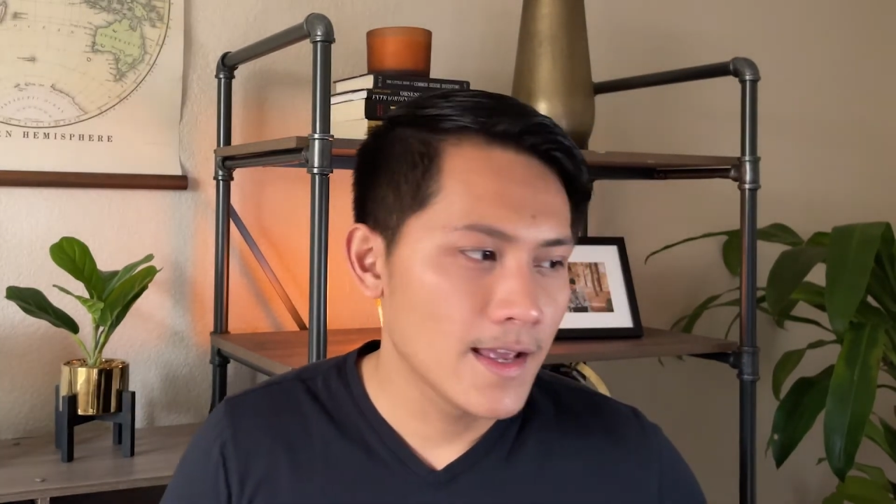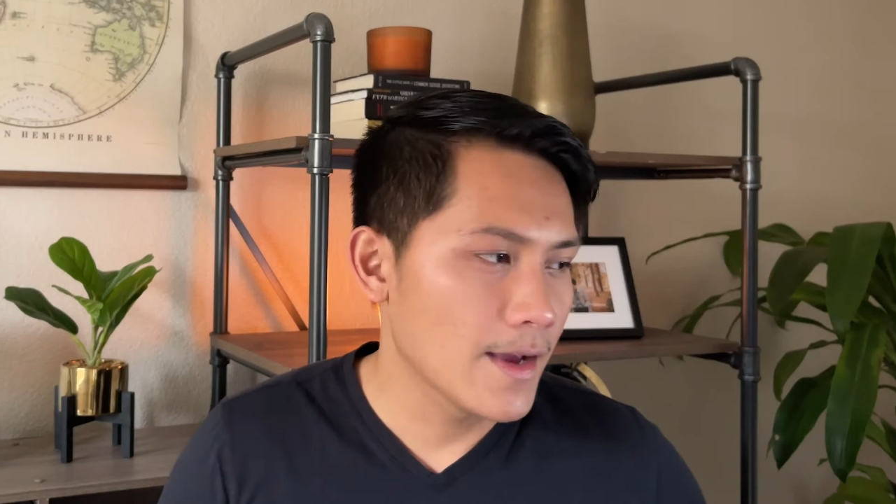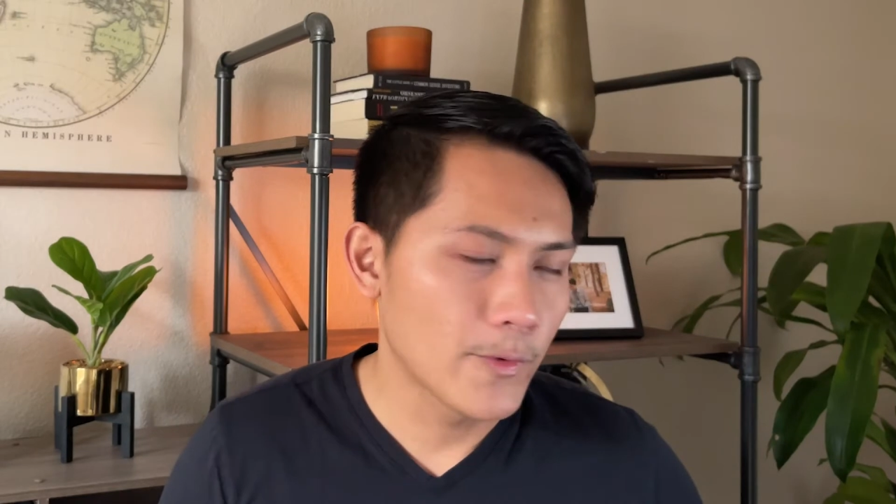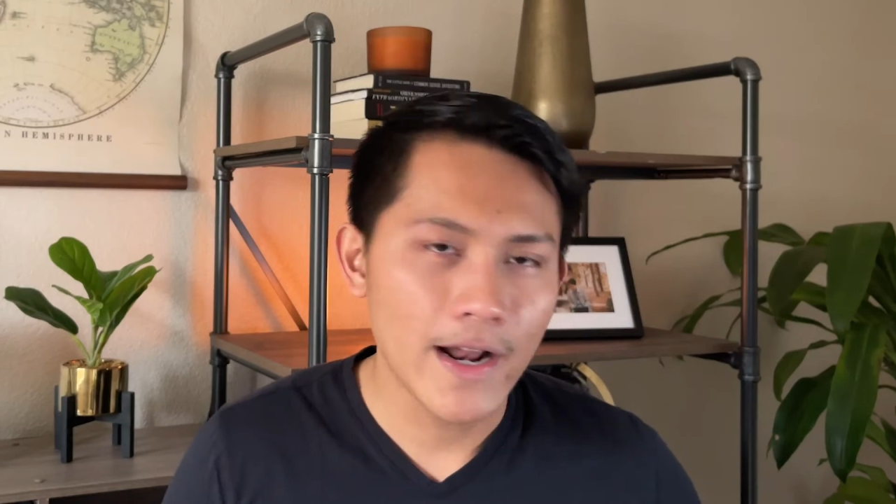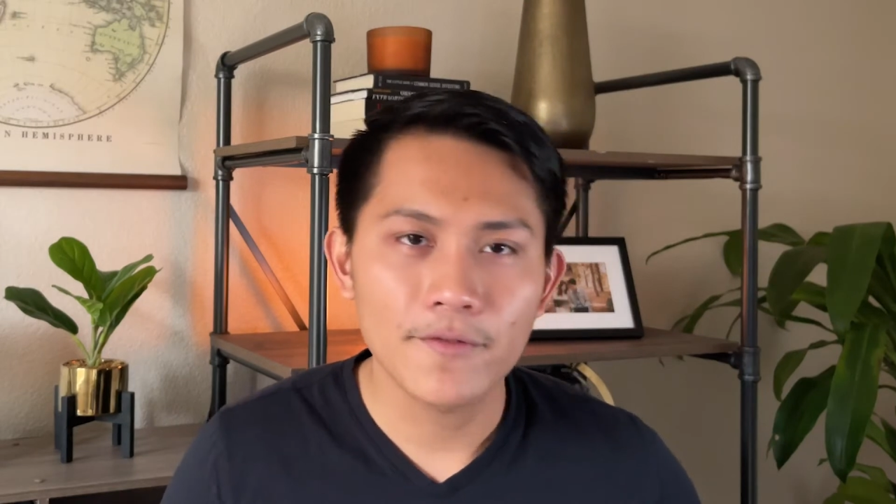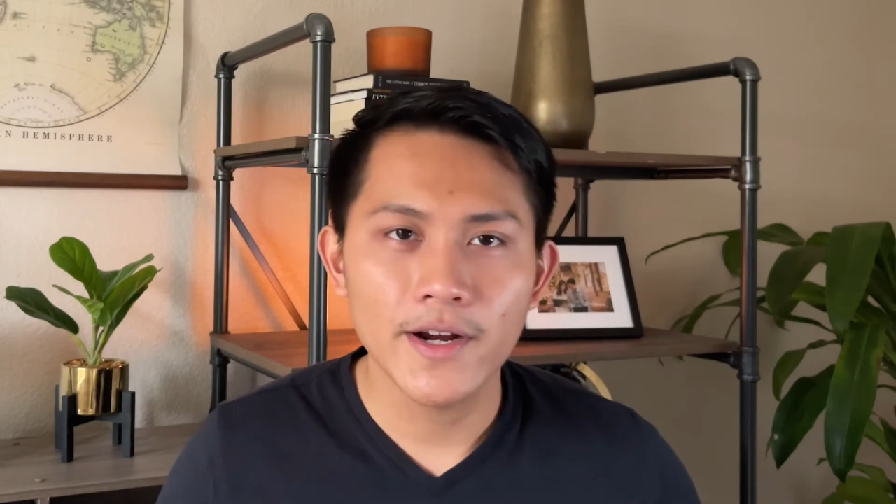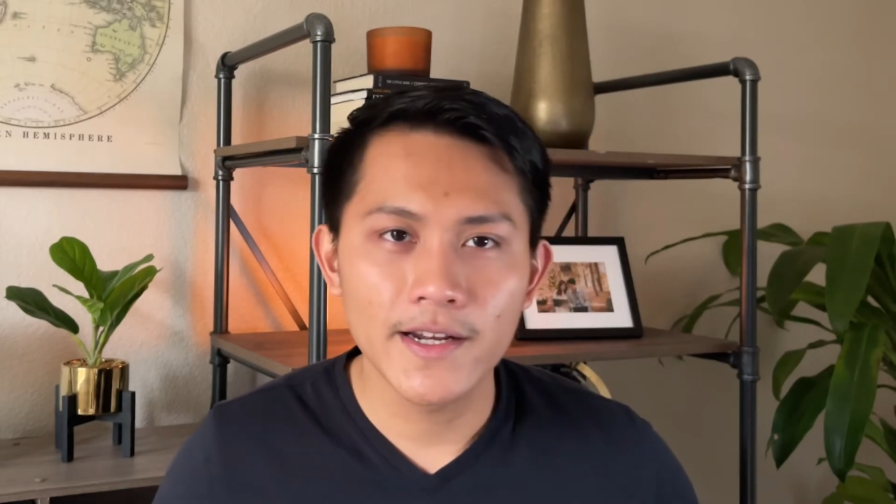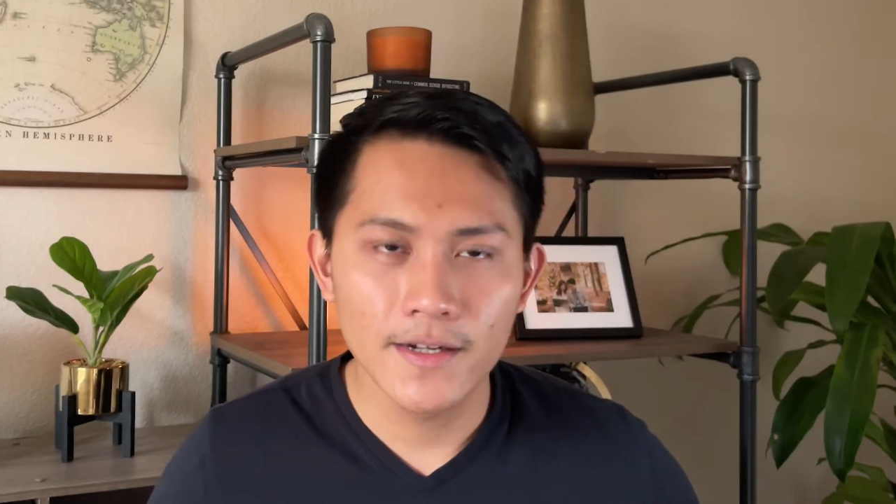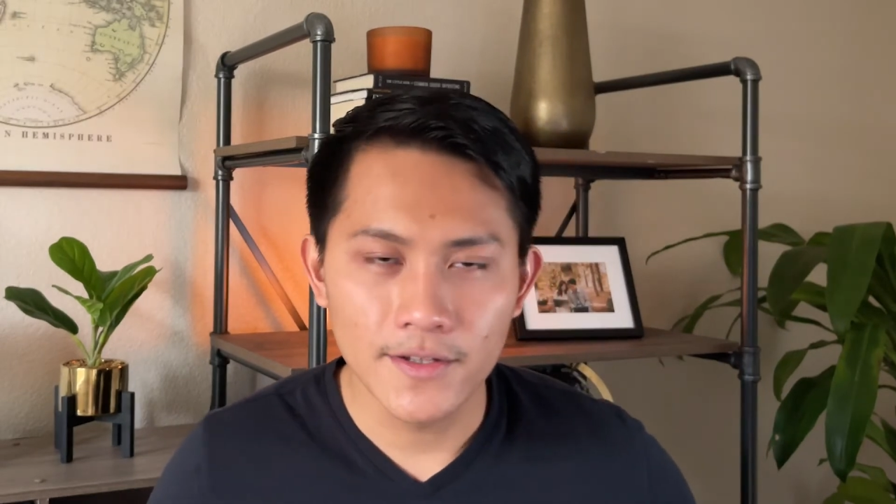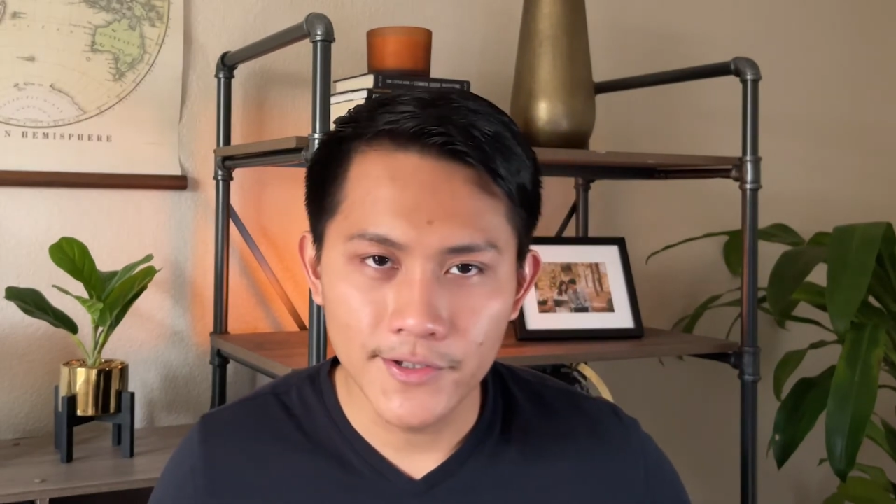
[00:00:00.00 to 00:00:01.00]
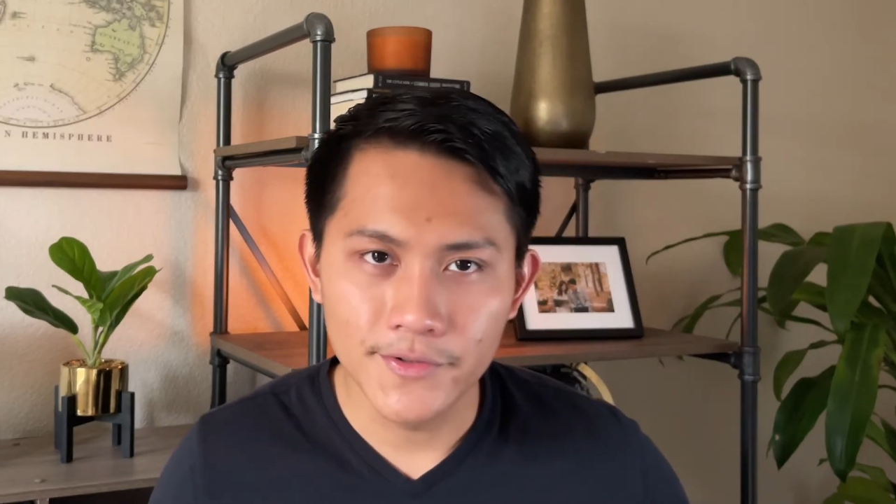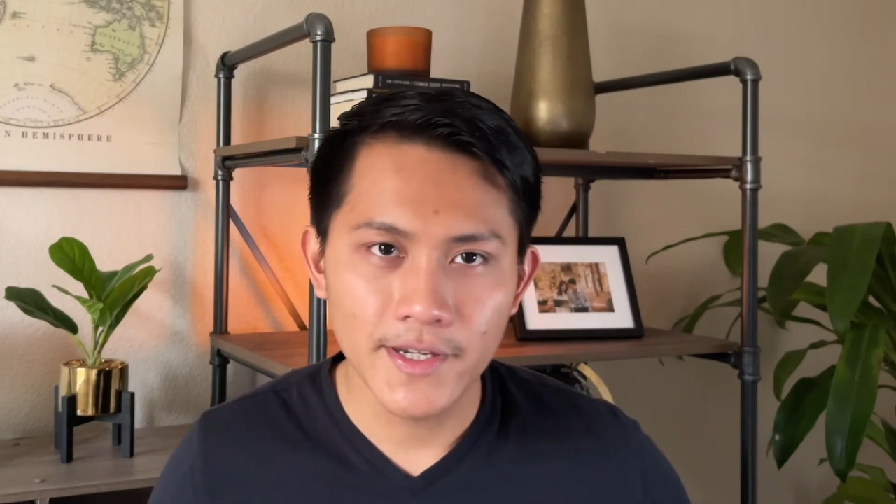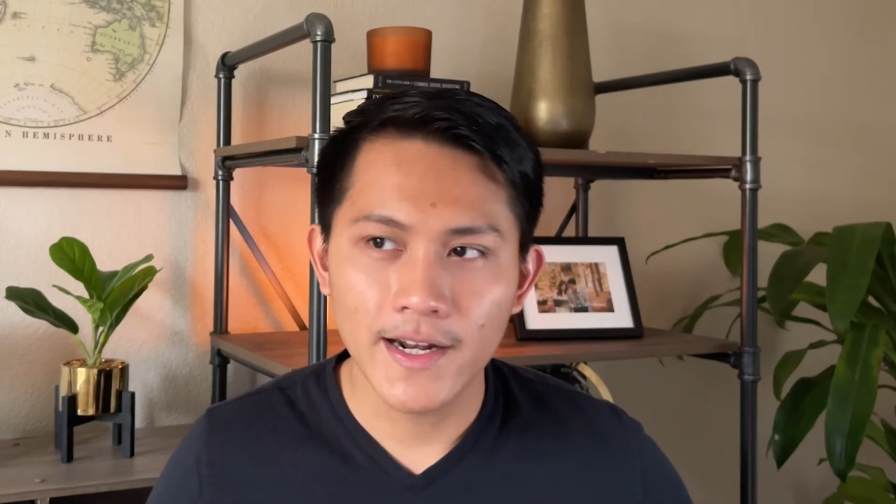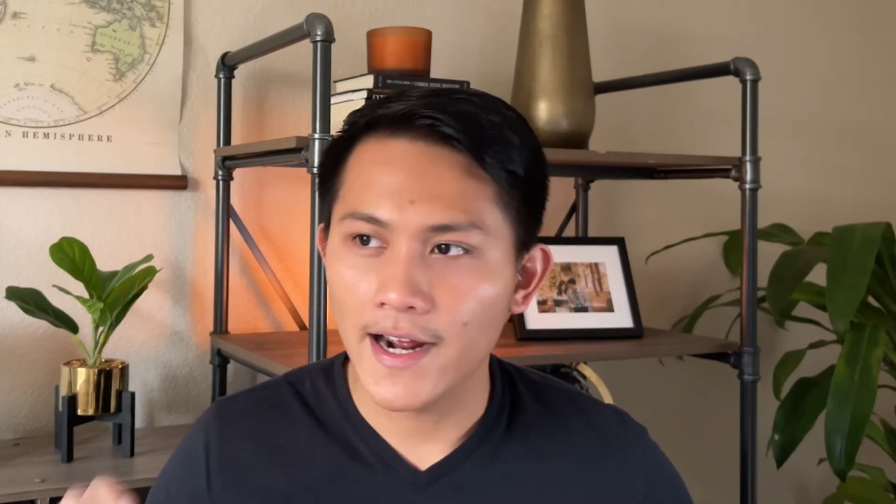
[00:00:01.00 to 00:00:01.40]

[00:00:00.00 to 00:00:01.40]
and whenever I need to use it,